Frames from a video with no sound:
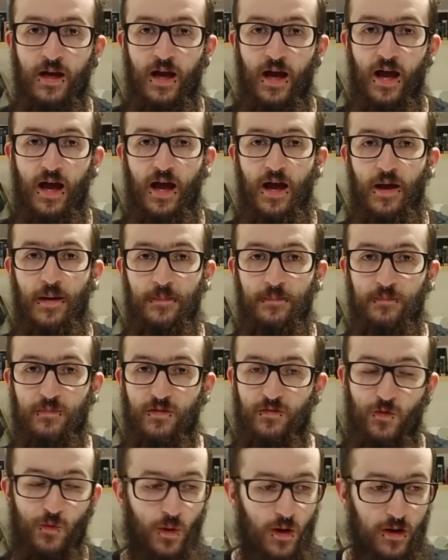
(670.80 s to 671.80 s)

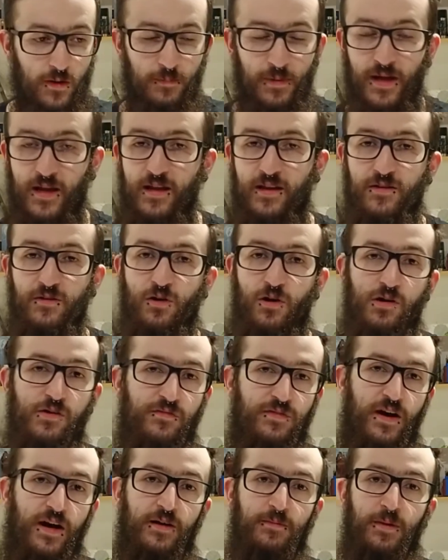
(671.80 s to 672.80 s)
If you want to be
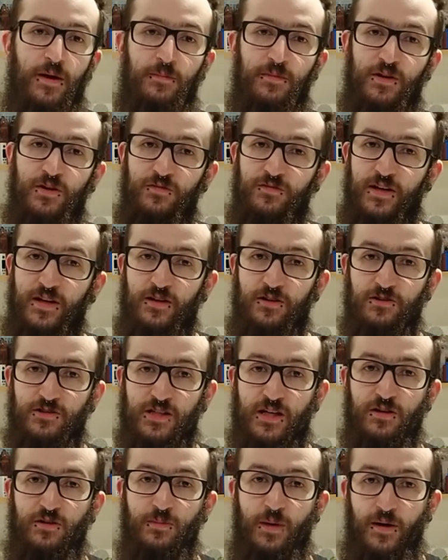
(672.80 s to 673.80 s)
notified about my new videos
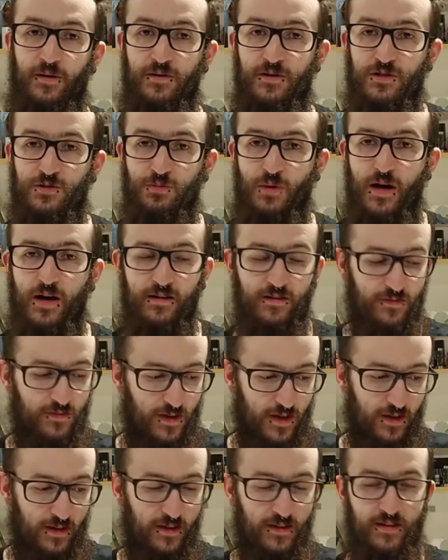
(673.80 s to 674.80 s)
that come out as well, if
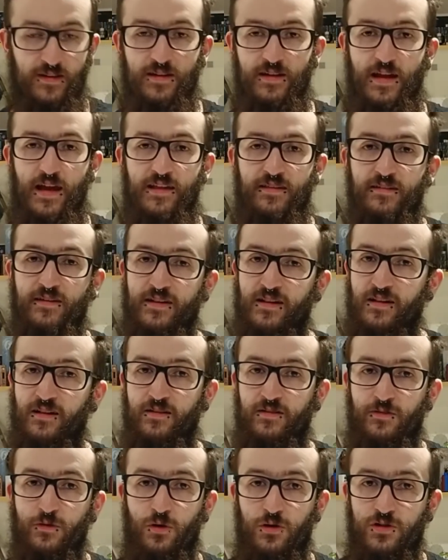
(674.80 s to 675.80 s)
you hit the
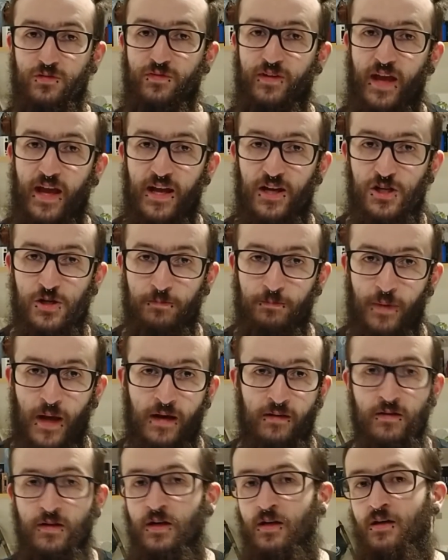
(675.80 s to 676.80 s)
little notification
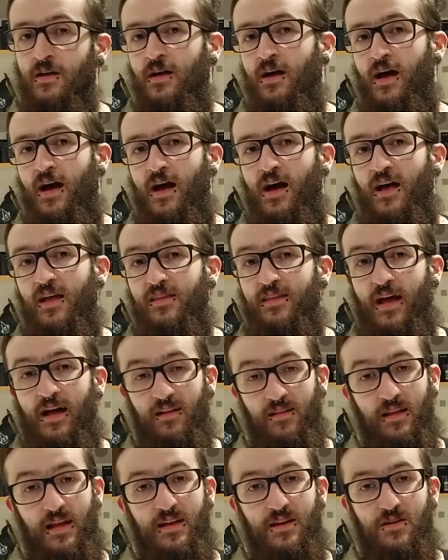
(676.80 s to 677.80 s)
bell,
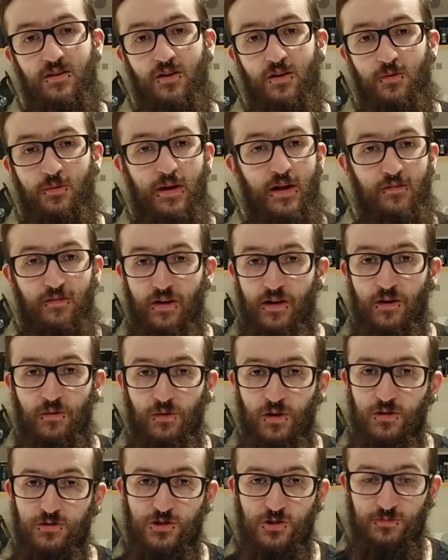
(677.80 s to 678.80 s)
that'll let you know whenever I
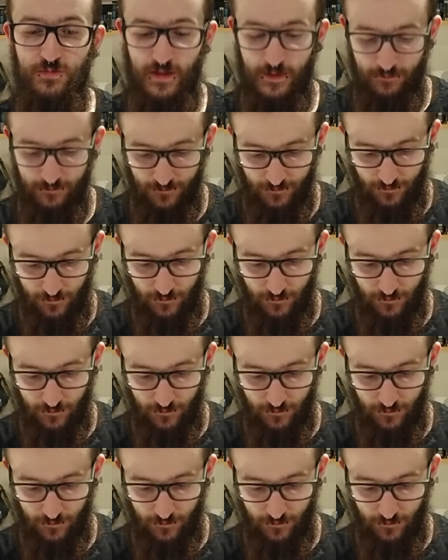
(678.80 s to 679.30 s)
upload something.